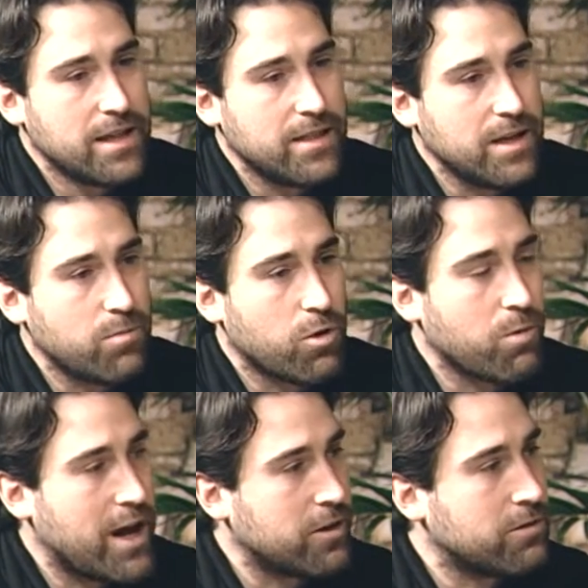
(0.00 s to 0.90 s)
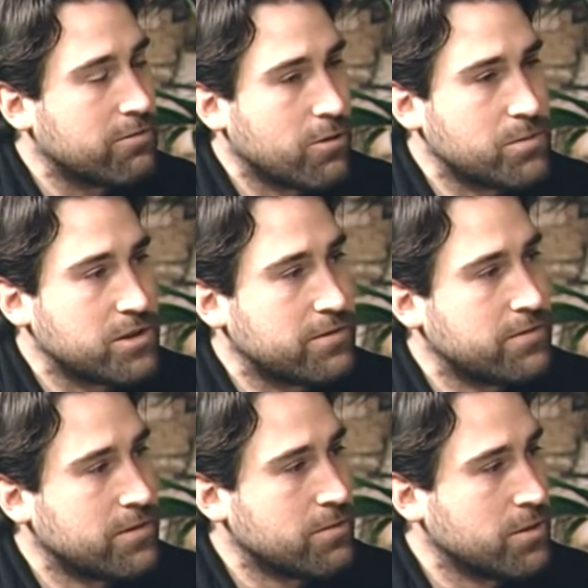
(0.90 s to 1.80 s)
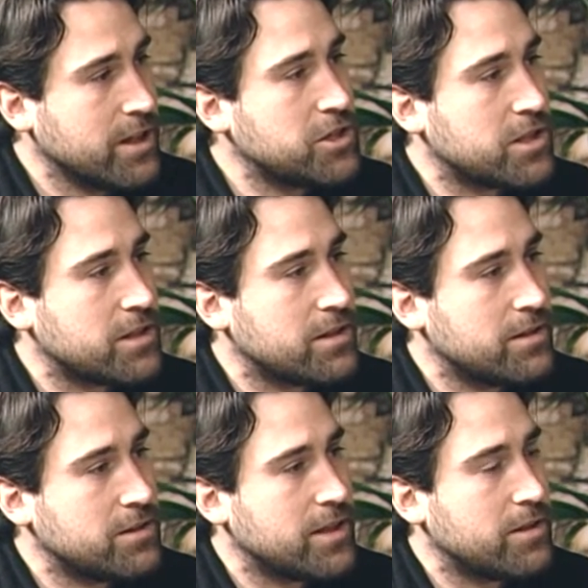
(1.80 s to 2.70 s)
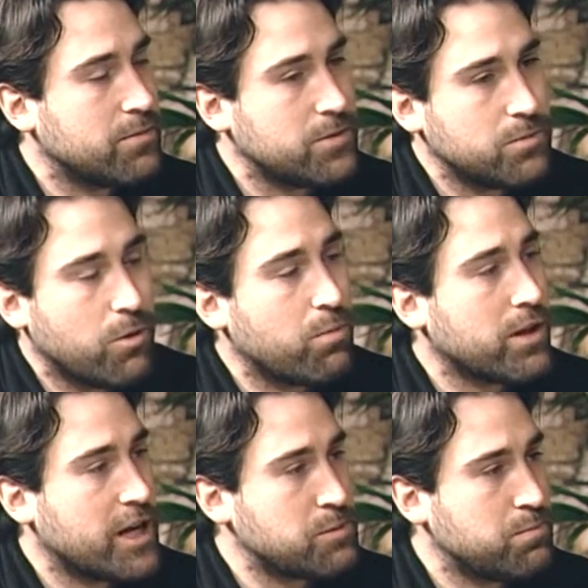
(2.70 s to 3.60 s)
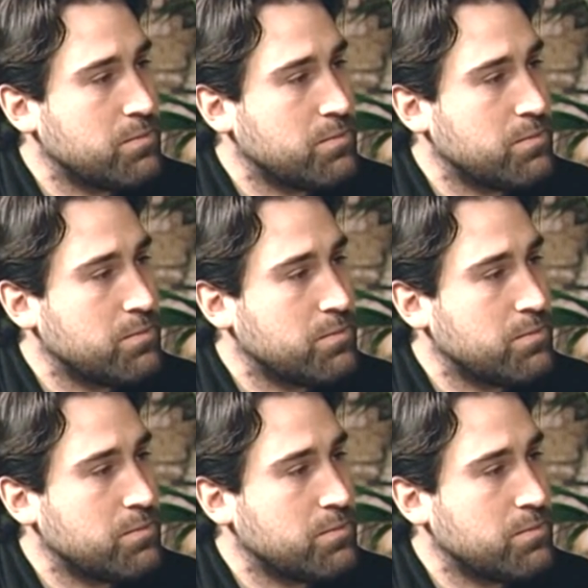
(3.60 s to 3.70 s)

the more radical forms of religion to mobilize